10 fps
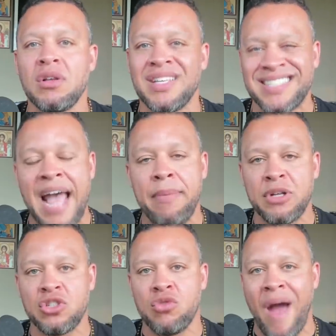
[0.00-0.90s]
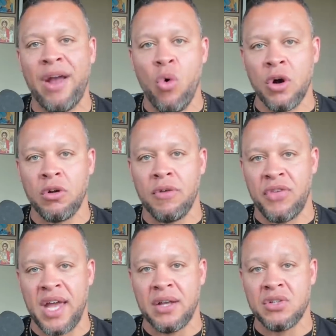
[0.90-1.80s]
establish the right order of
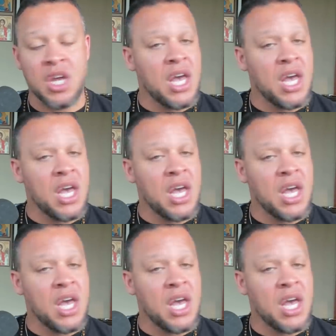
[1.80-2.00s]
things.